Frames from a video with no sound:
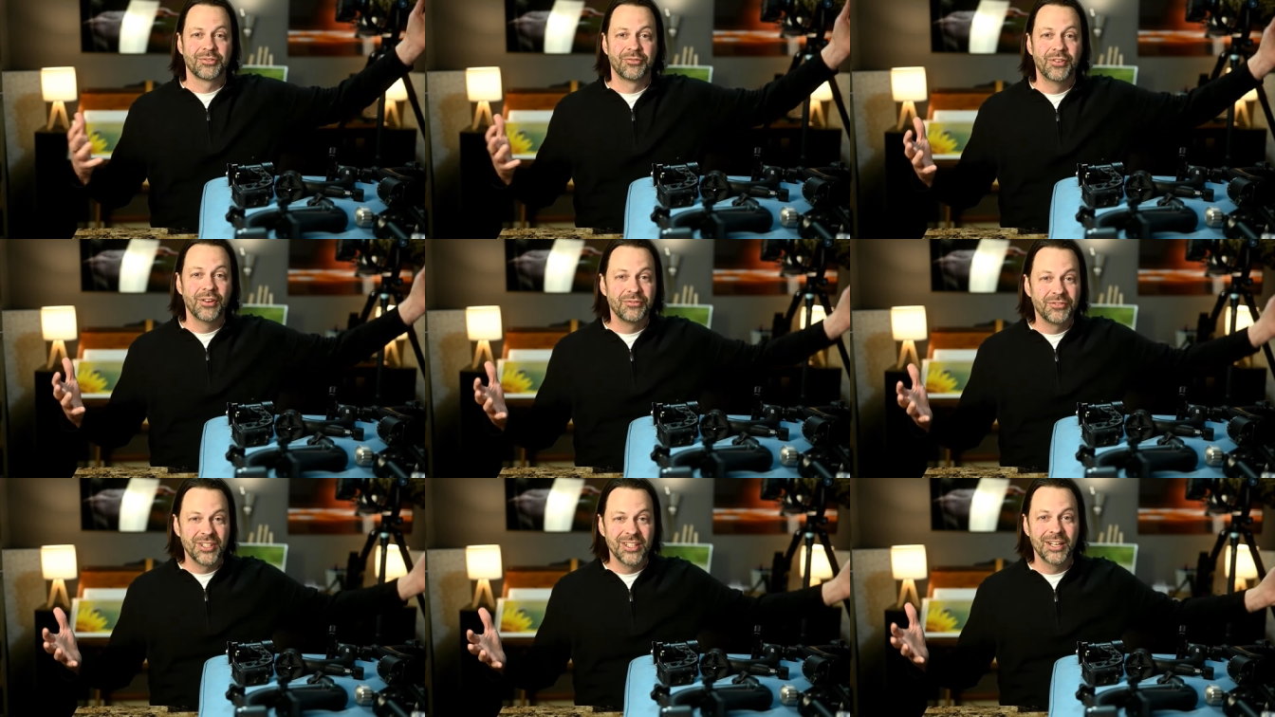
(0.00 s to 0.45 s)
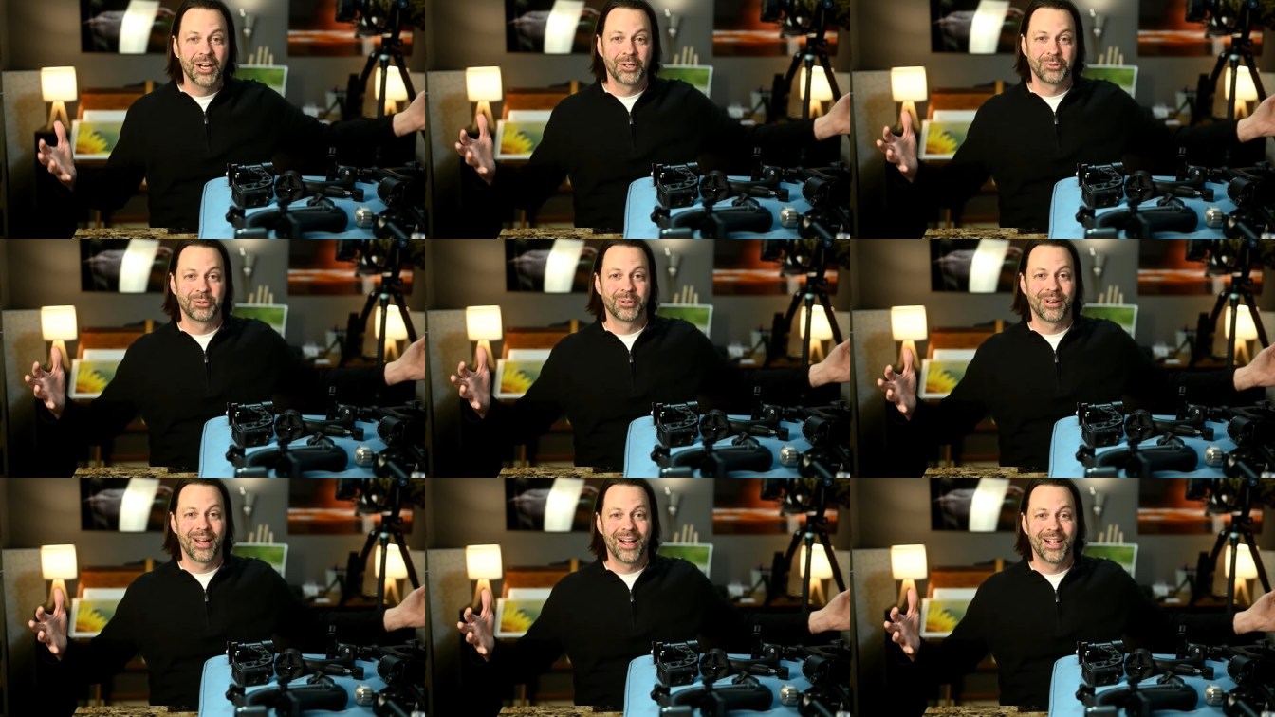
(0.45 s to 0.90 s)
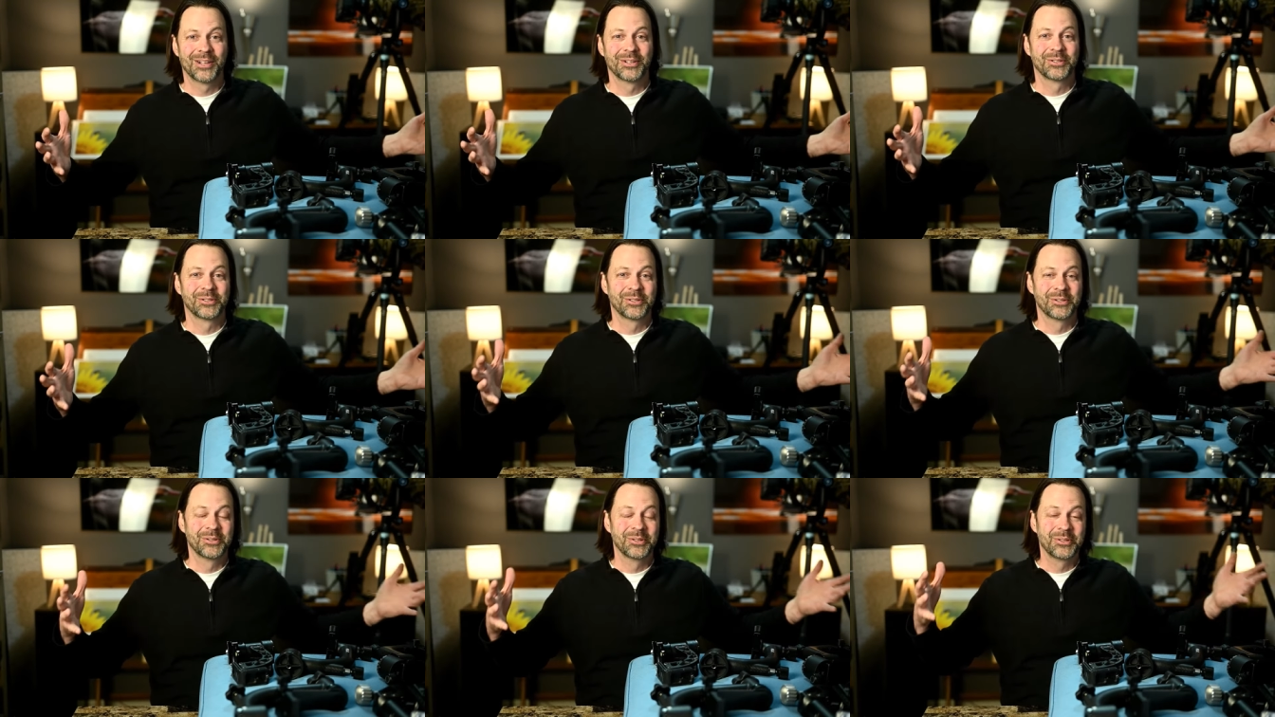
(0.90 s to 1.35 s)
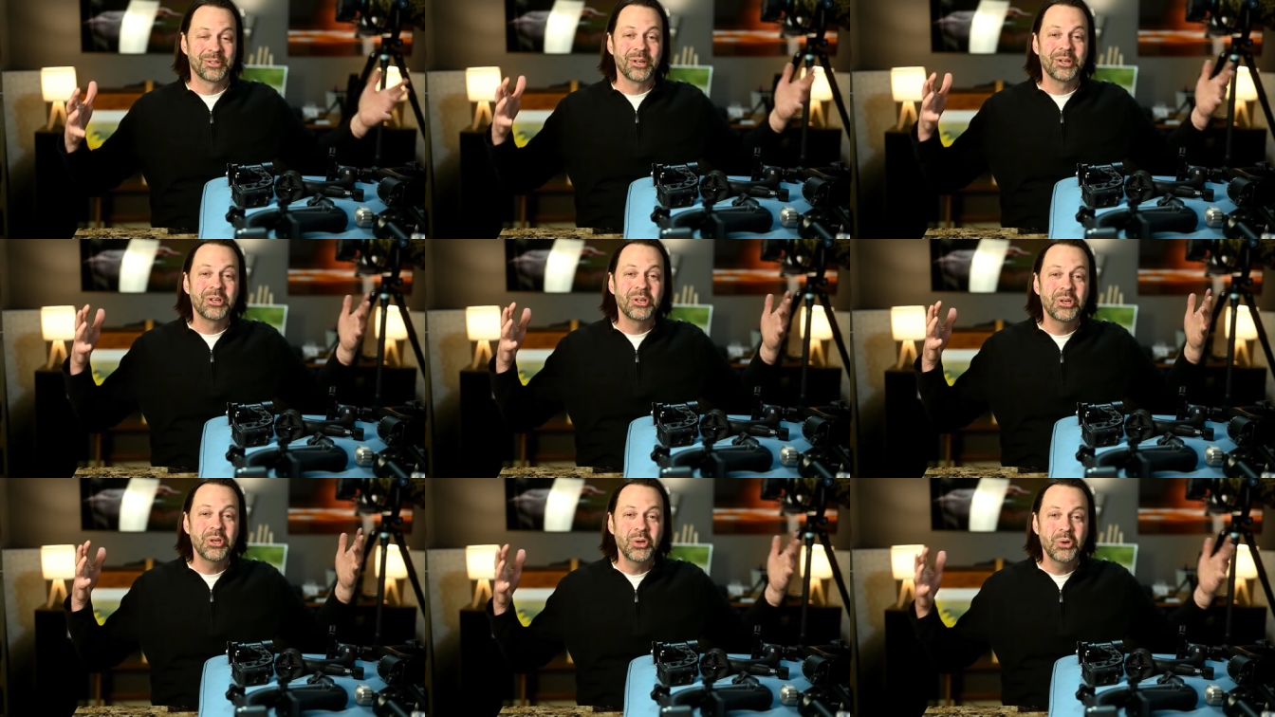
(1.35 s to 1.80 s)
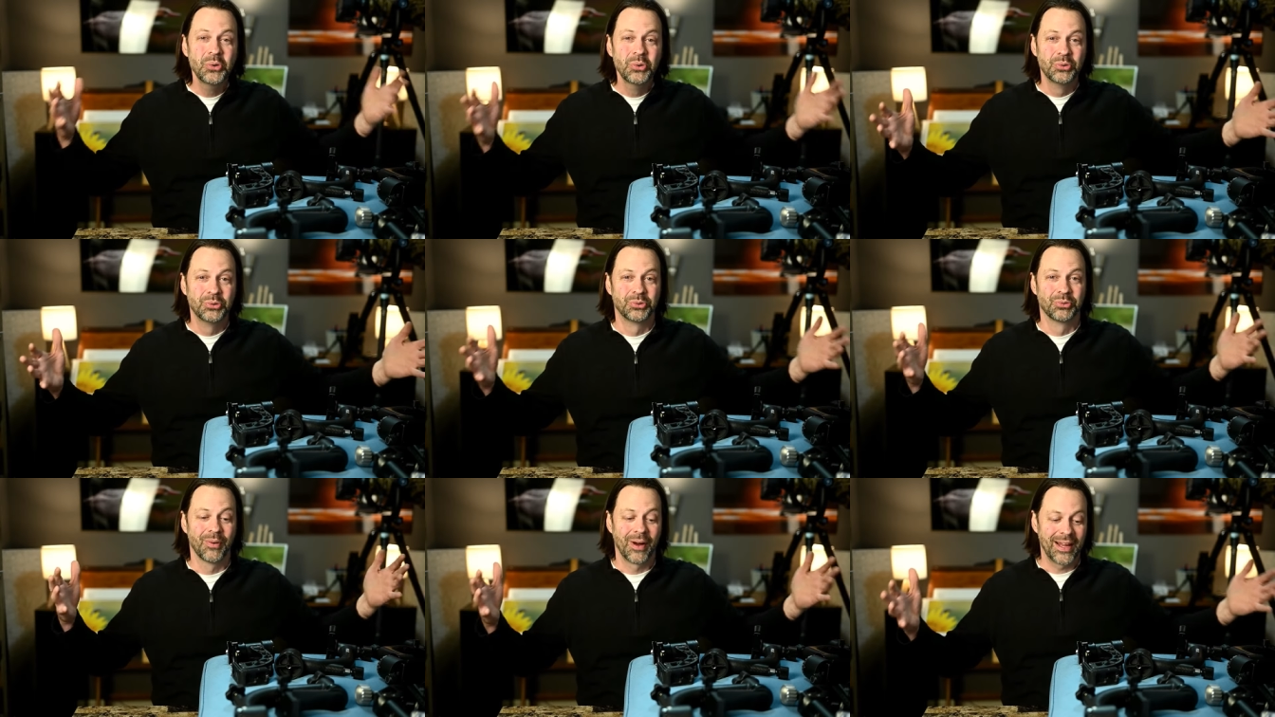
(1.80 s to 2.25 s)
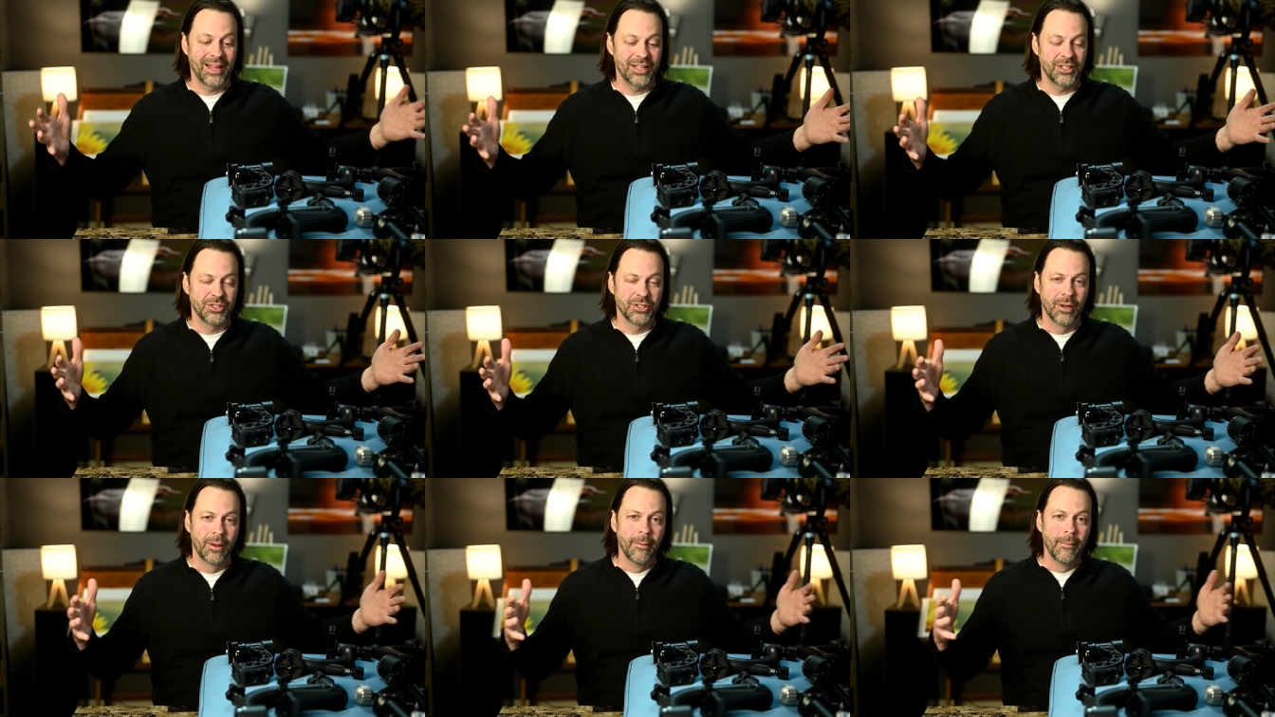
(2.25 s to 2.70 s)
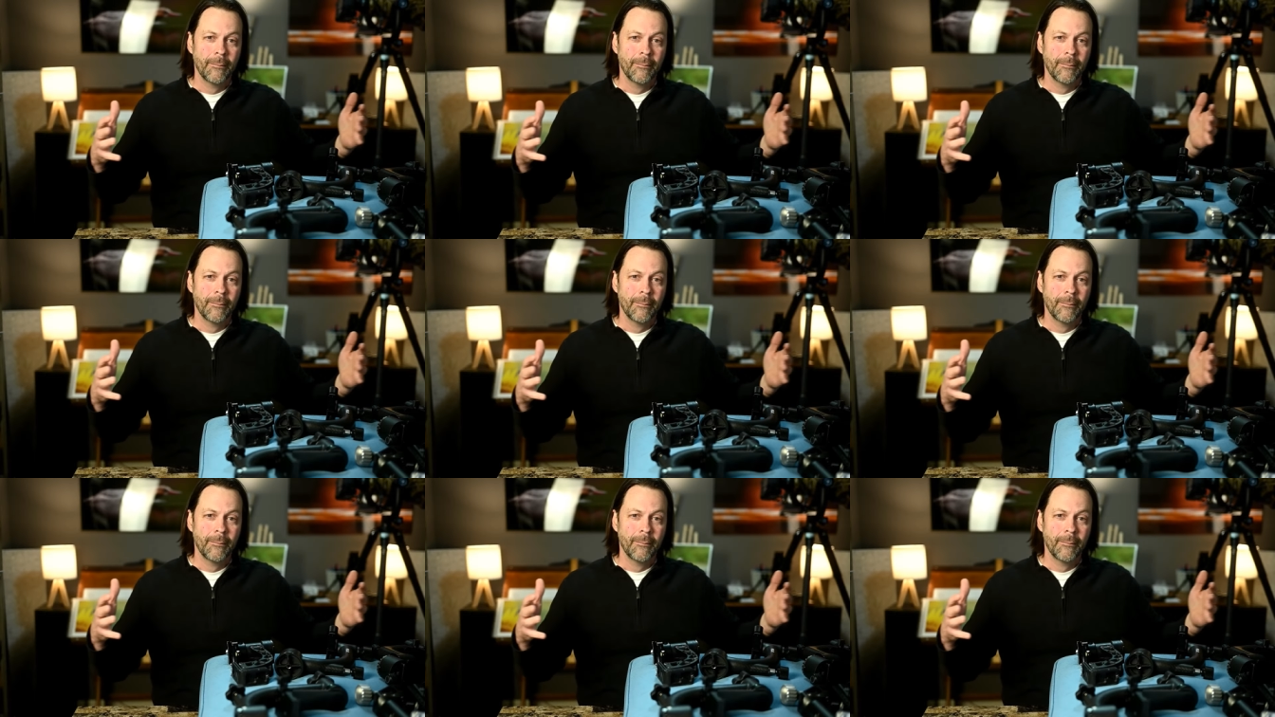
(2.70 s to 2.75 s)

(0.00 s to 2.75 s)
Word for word: $1,500. So there's a huge range.